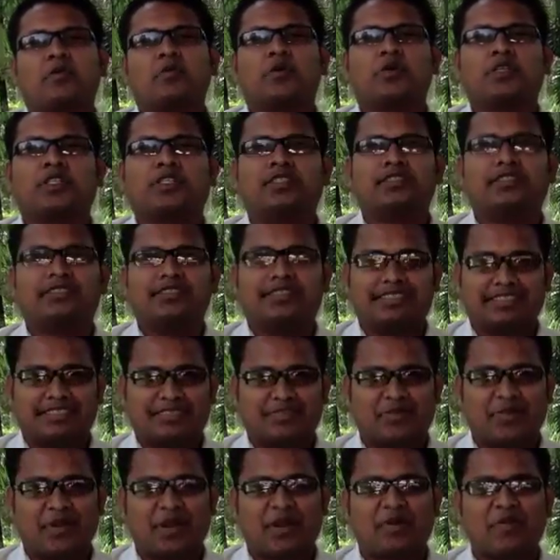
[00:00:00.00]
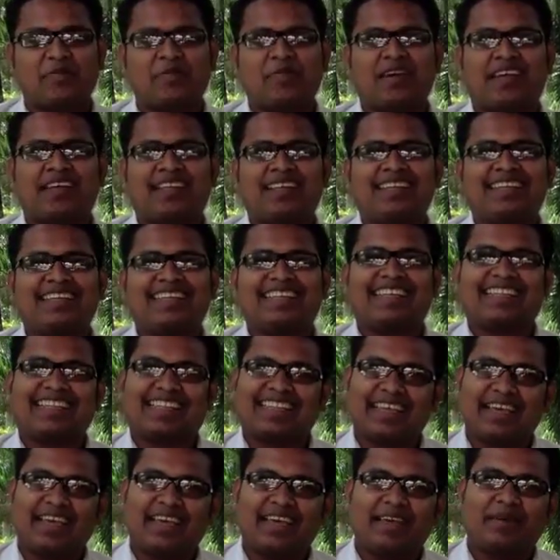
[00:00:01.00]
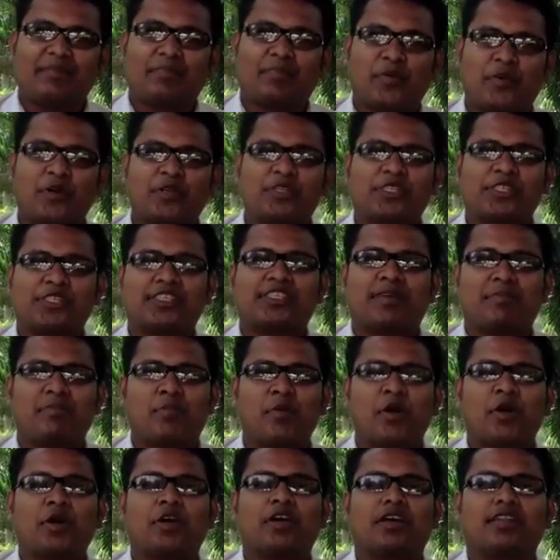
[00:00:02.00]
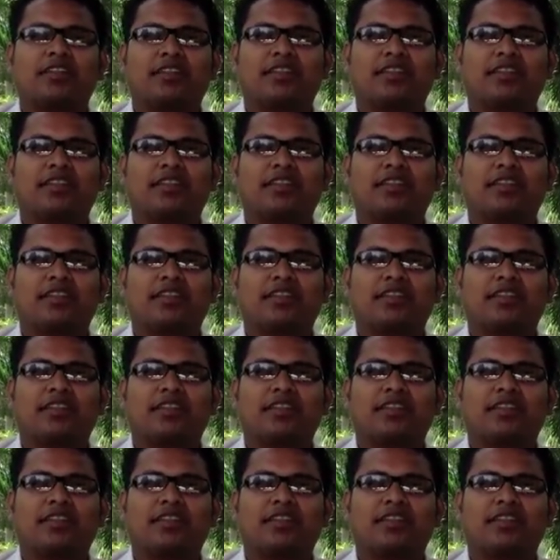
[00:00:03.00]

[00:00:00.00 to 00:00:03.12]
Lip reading: would recommend that they purchase the book.